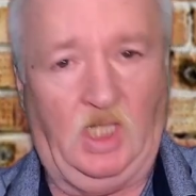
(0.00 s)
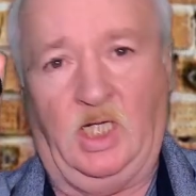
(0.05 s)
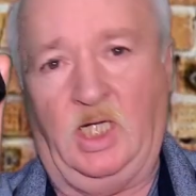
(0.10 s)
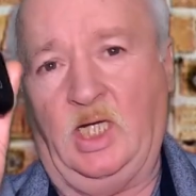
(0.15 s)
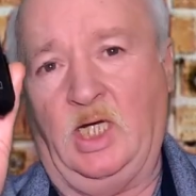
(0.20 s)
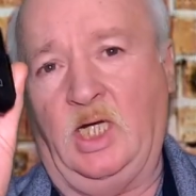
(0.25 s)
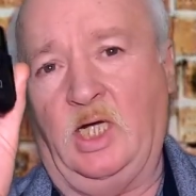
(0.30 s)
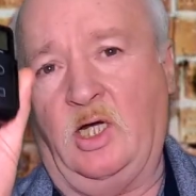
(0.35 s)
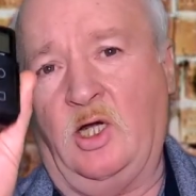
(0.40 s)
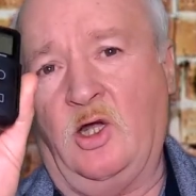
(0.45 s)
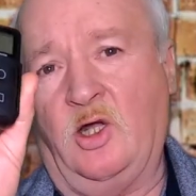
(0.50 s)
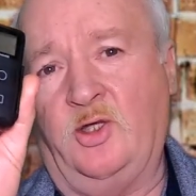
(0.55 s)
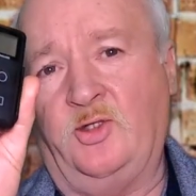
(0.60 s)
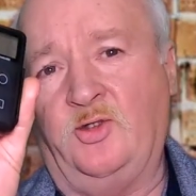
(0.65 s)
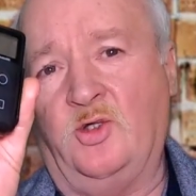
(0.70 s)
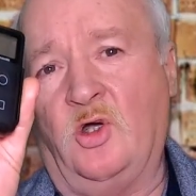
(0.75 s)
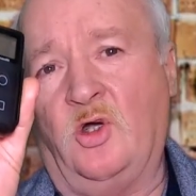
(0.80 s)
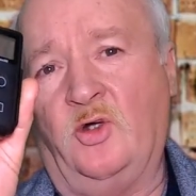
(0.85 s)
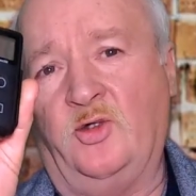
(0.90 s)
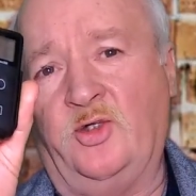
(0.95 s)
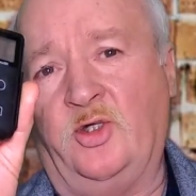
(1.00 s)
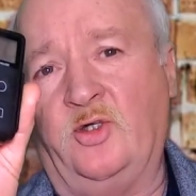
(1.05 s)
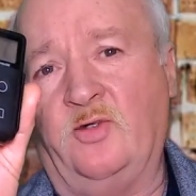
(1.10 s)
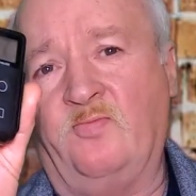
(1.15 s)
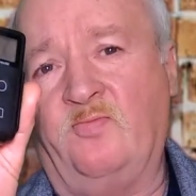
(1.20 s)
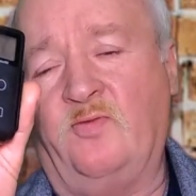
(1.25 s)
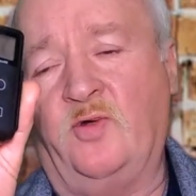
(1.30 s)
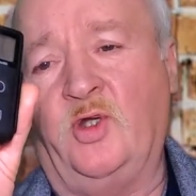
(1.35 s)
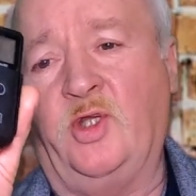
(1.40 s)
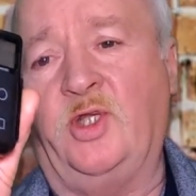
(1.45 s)
on all your
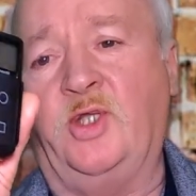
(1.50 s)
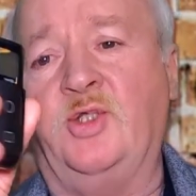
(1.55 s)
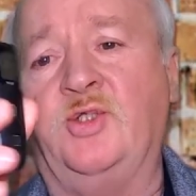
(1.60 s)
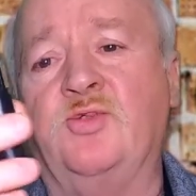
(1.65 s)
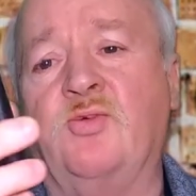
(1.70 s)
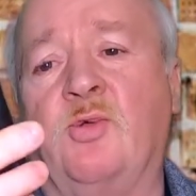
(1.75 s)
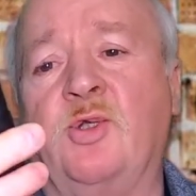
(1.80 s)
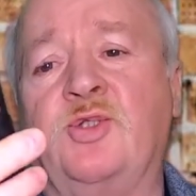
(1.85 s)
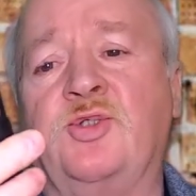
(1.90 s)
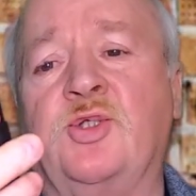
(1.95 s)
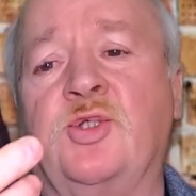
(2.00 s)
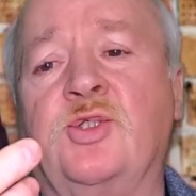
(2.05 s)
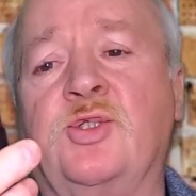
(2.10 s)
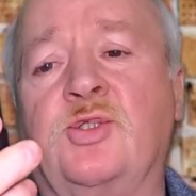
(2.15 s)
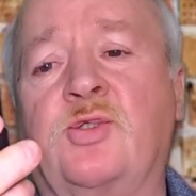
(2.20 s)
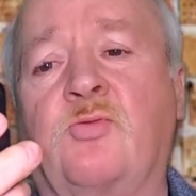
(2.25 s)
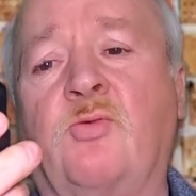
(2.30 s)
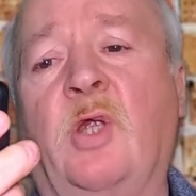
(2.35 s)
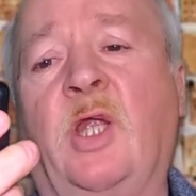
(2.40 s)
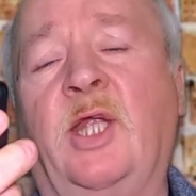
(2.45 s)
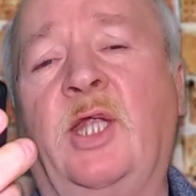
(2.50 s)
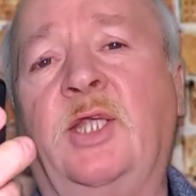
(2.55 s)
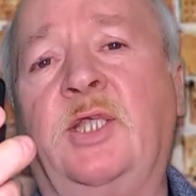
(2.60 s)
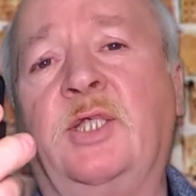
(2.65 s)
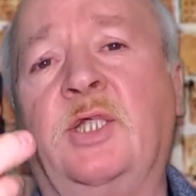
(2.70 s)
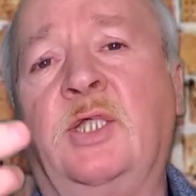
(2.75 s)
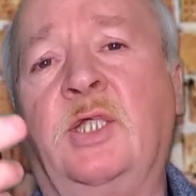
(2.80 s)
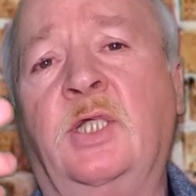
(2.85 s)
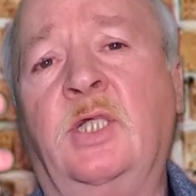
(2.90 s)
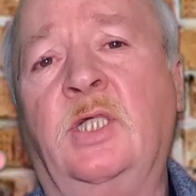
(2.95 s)
footage, which is
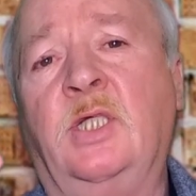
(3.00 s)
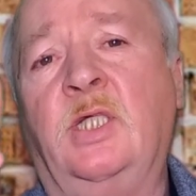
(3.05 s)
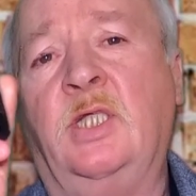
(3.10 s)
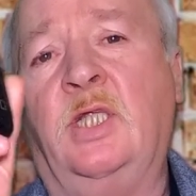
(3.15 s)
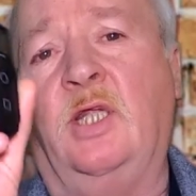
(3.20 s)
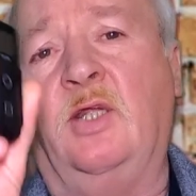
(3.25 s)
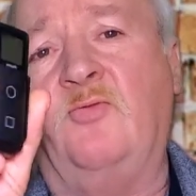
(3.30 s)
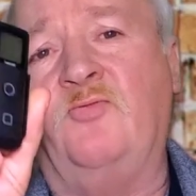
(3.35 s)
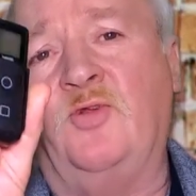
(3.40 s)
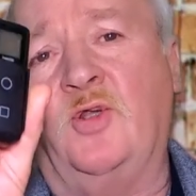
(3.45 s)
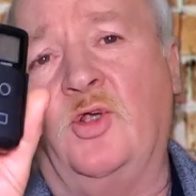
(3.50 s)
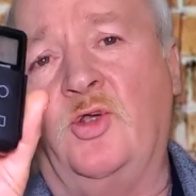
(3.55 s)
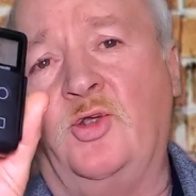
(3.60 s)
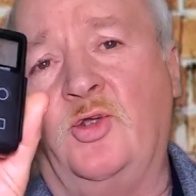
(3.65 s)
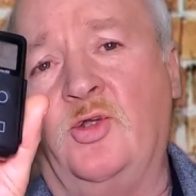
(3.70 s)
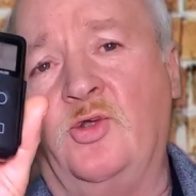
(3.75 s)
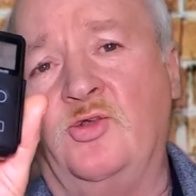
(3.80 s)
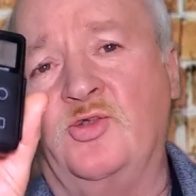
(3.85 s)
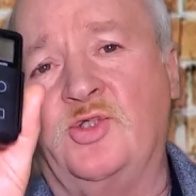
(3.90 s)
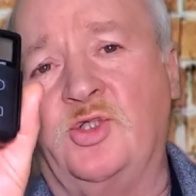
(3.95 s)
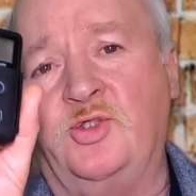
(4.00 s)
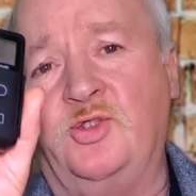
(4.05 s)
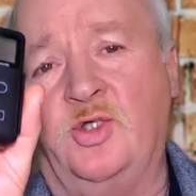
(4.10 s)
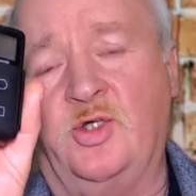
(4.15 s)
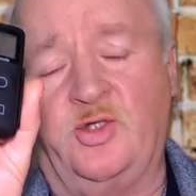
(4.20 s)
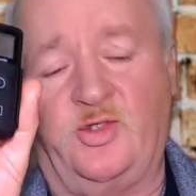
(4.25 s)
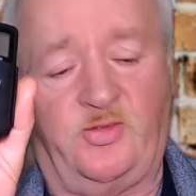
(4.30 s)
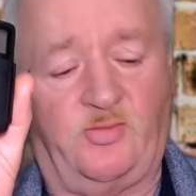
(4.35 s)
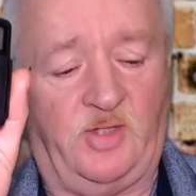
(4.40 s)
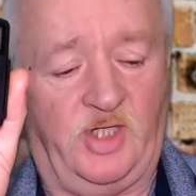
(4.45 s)
great if you're using
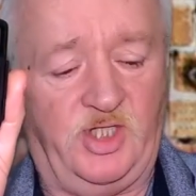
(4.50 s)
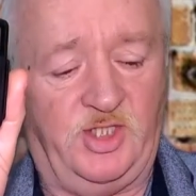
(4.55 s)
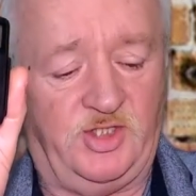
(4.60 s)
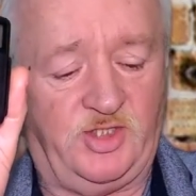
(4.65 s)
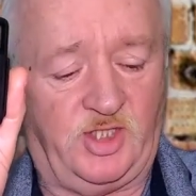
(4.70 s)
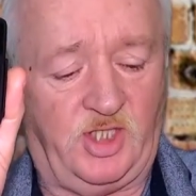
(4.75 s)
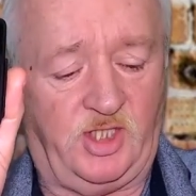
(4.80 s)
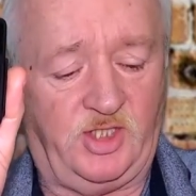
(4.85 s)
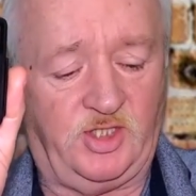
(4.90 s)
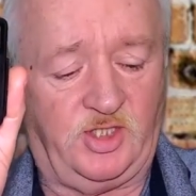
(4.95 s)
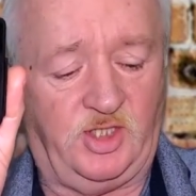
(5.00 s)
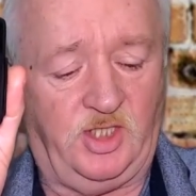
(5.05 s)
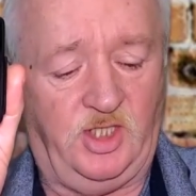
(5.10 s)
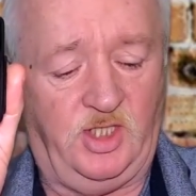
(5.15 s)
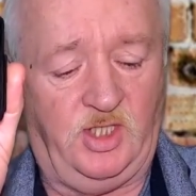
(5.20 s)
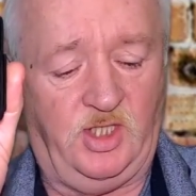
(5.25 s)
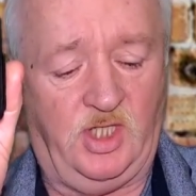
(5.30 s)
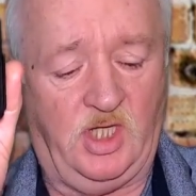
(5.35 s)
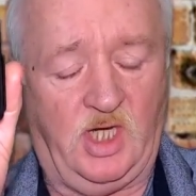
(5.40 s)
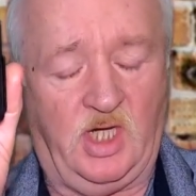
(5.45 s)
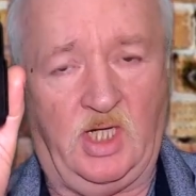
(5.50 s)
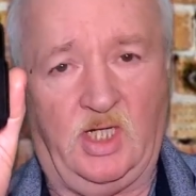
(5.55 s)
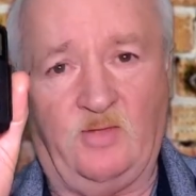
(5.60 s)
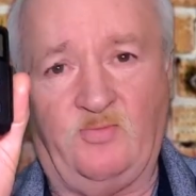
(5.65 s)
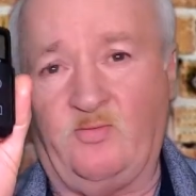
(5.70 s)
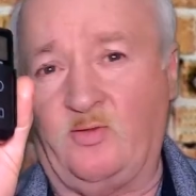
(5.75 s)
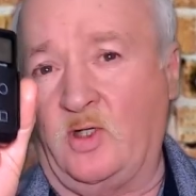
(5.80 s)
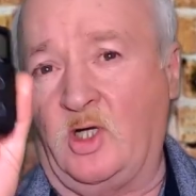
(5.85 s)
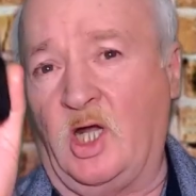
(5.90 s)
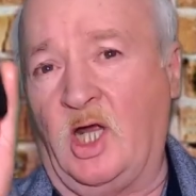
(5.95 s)
your 360
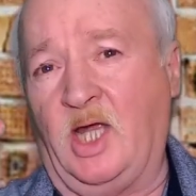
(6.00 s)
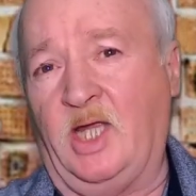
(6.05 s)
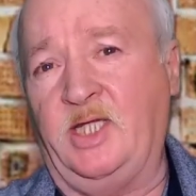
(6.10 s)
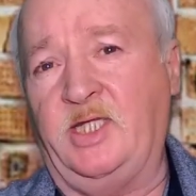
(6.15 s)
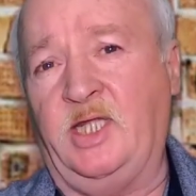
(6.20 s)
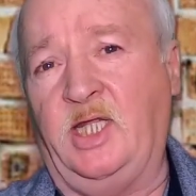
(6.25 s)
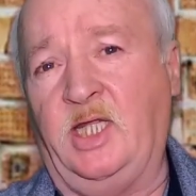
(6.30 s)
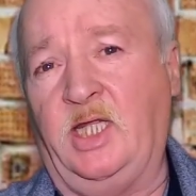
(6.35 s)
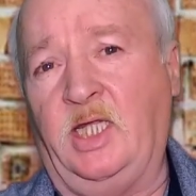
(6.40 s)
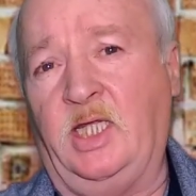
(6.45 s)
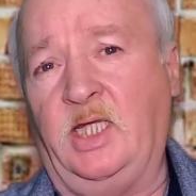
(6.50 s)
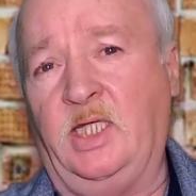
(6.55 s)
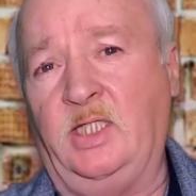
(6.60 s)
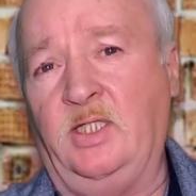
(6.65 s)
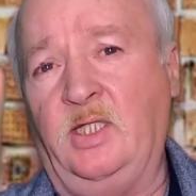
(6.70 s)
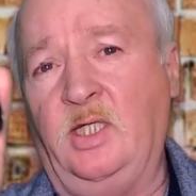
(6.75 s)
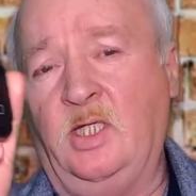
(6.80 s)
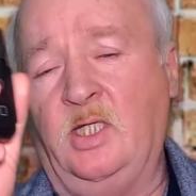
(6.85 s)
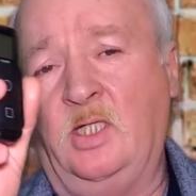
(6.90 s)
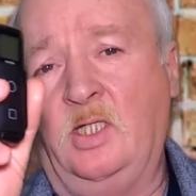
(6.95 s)
for hiking,